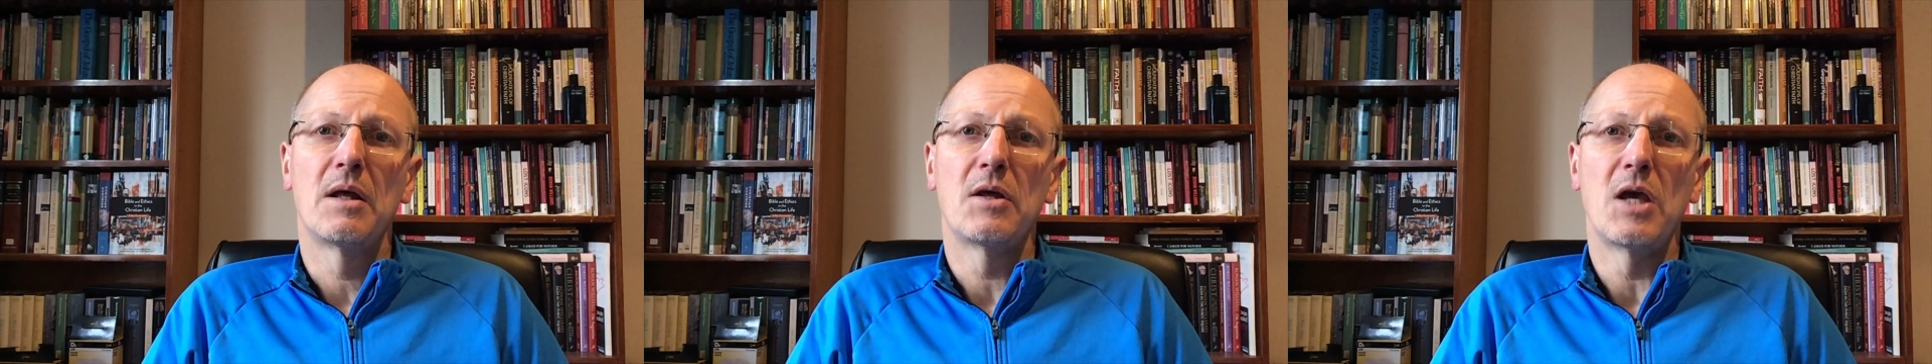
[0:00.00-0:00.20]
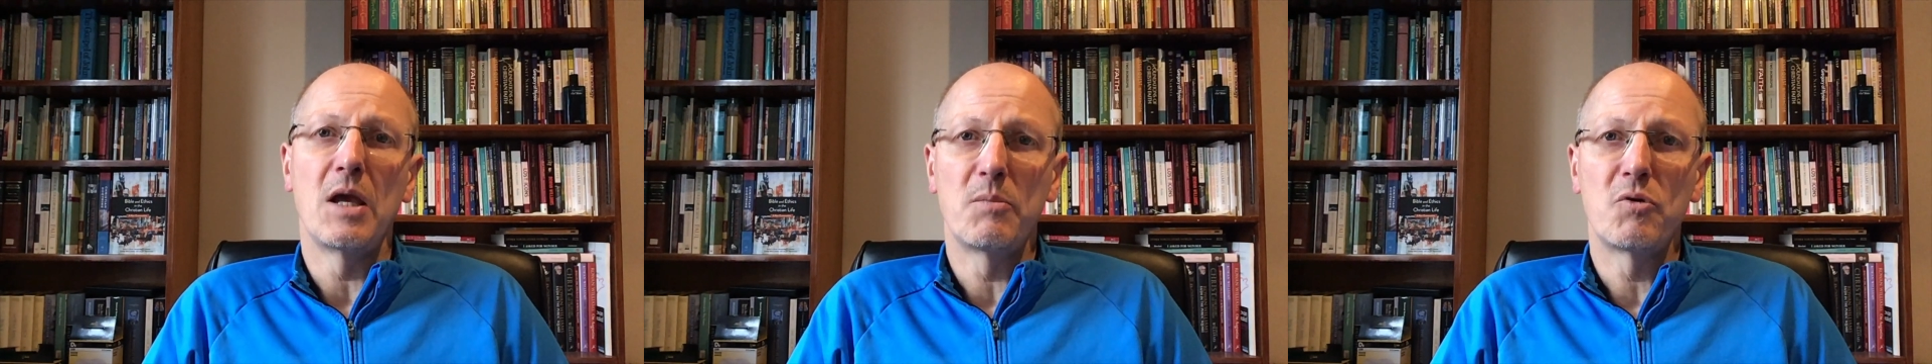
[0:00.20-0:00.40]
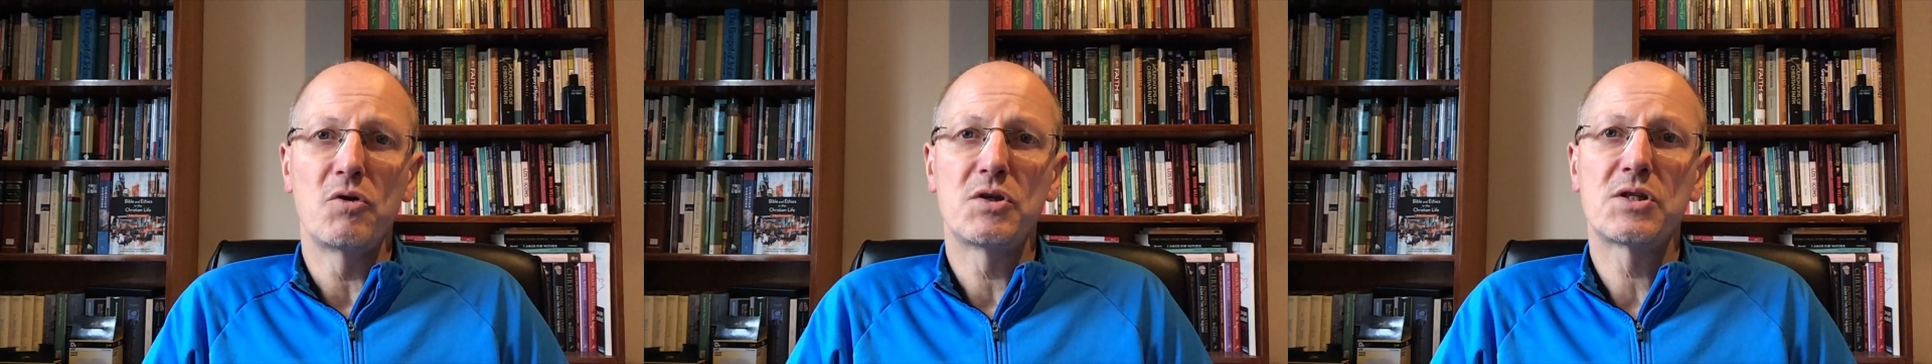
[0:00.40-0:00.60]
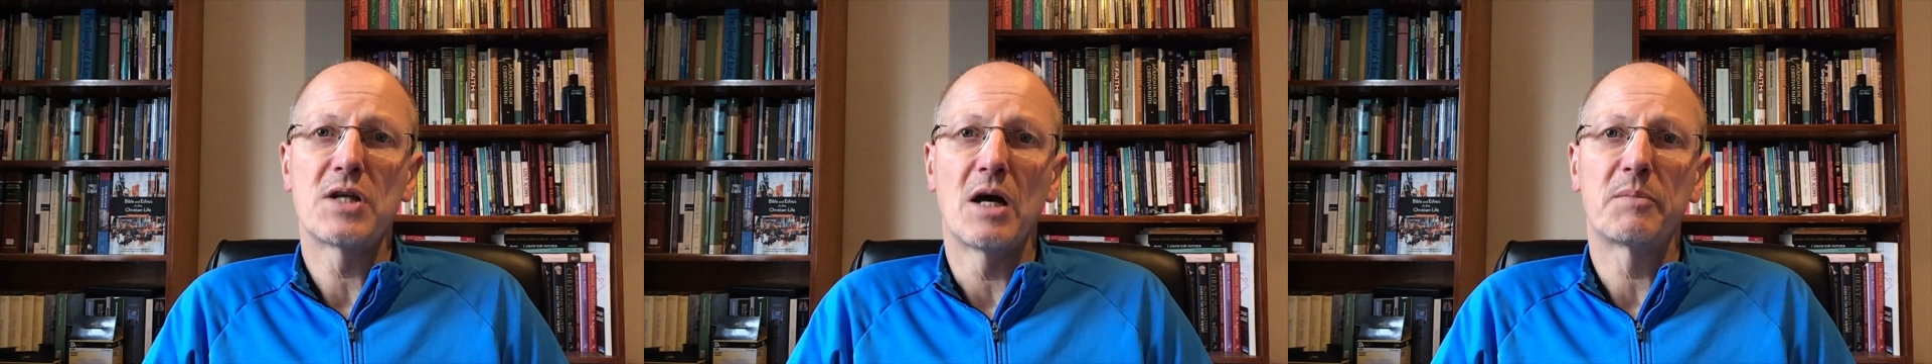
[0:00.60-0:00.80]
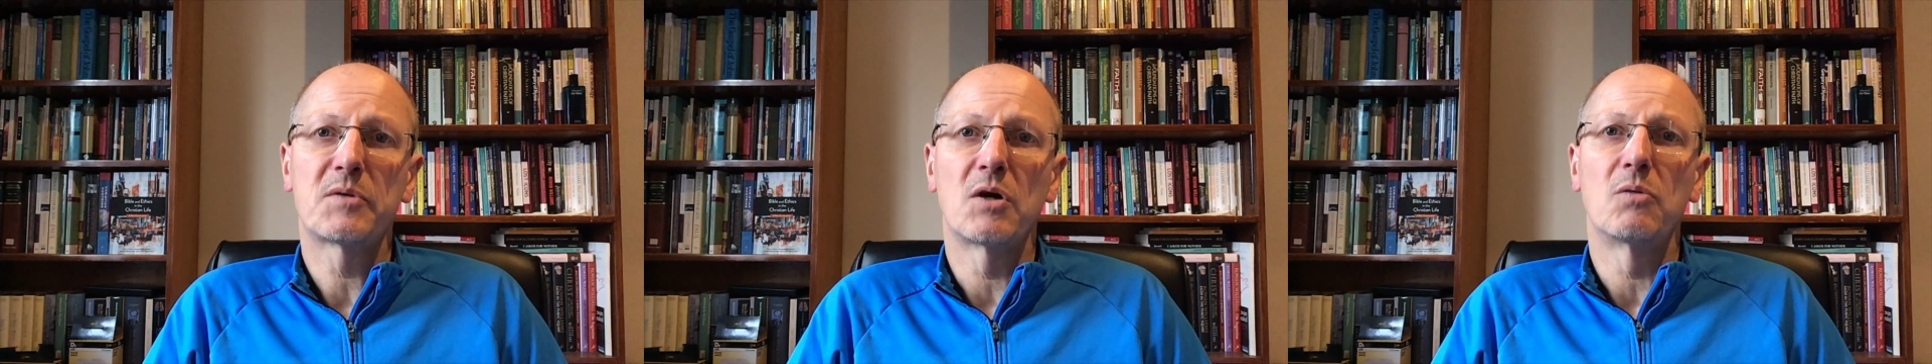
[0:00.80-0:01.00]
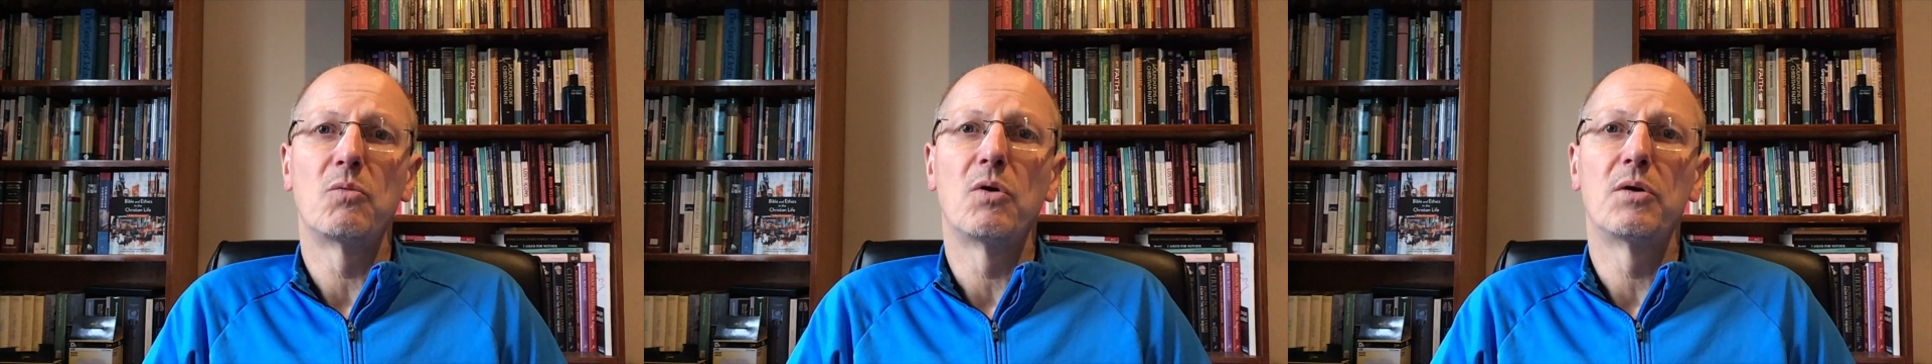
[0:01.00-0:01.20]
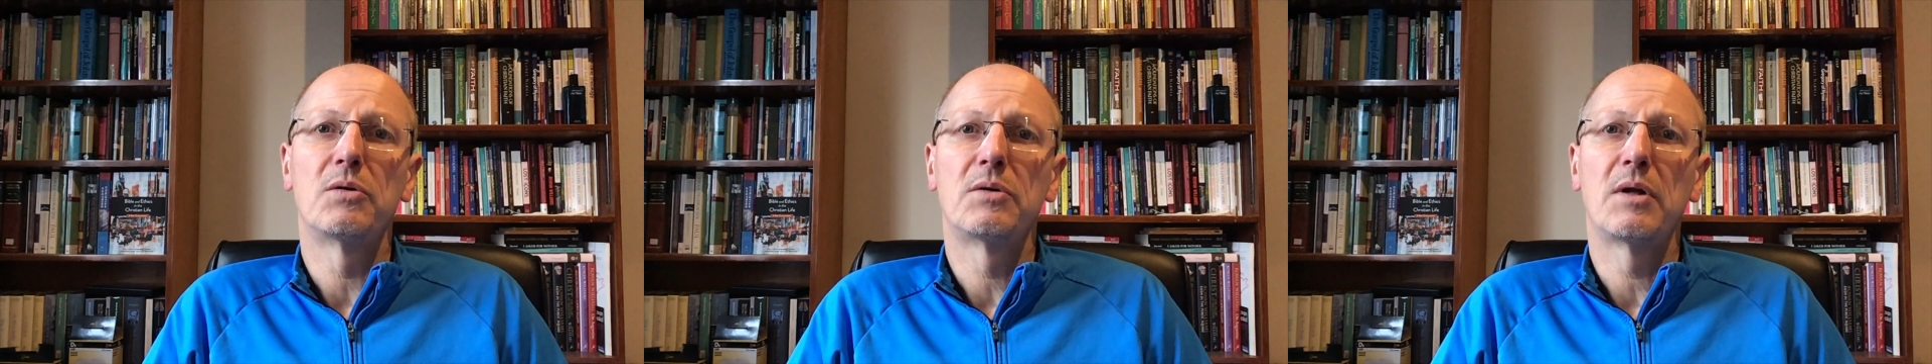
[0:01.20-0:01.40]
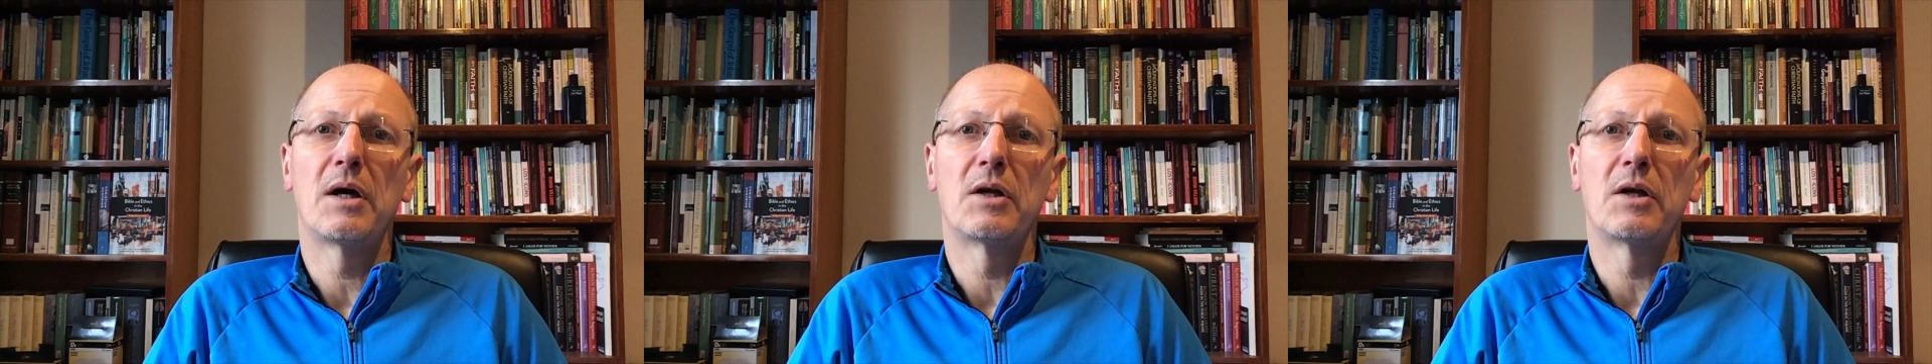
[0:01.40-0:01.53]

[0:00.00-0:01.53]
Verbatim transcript: Hebrews chapter 1,